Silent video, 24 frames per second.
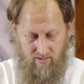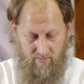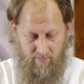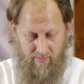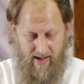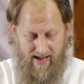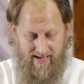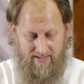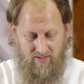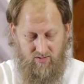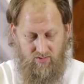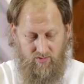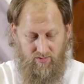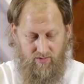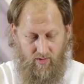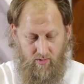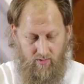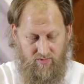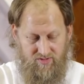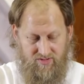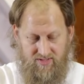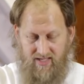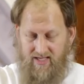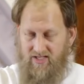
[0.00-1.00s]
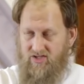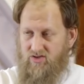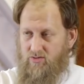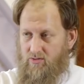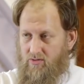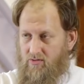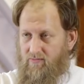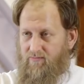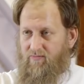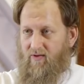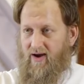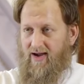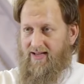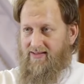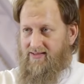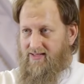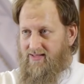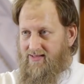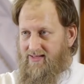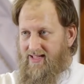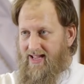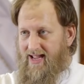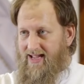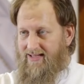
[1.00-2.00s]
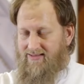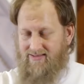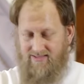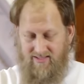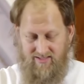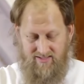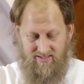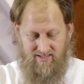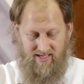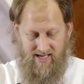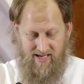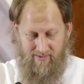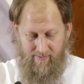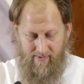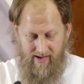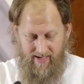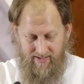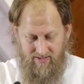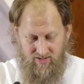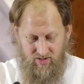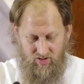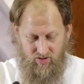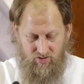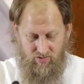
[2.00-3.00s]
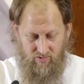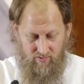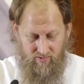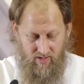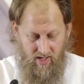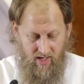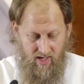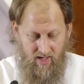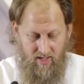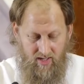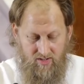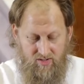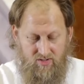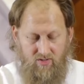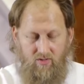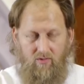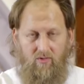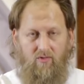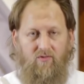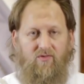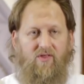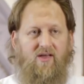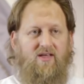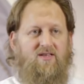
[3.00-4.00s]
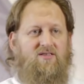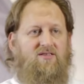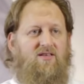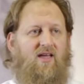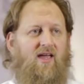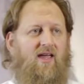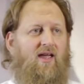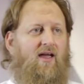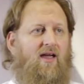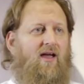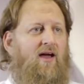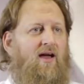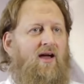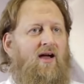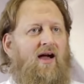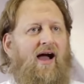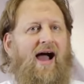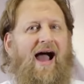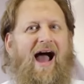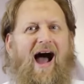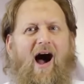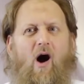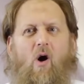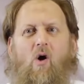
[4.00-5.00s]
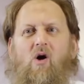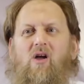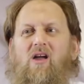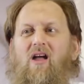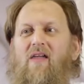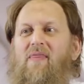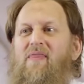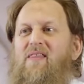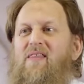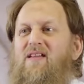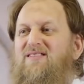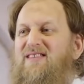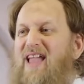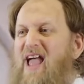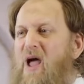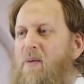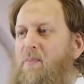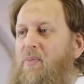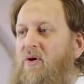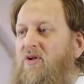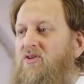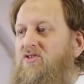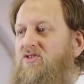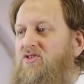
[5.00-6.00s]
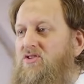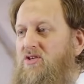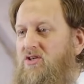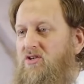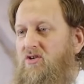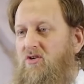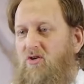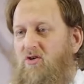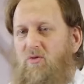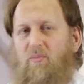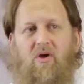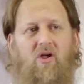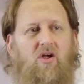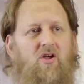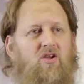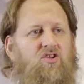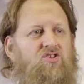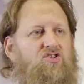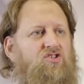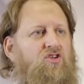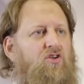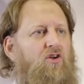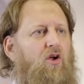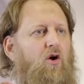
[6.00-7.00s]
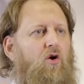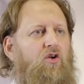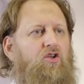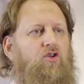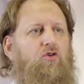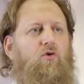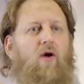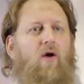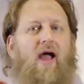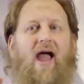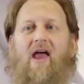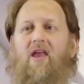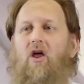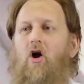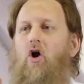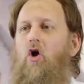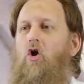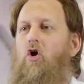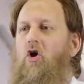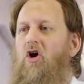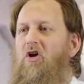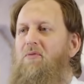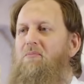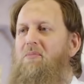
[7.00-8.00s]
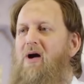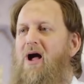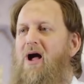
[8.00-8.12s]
back to those days. You'll find that they had this same attitude. So they're saying, how can this happen to you? Because, you know, you had a good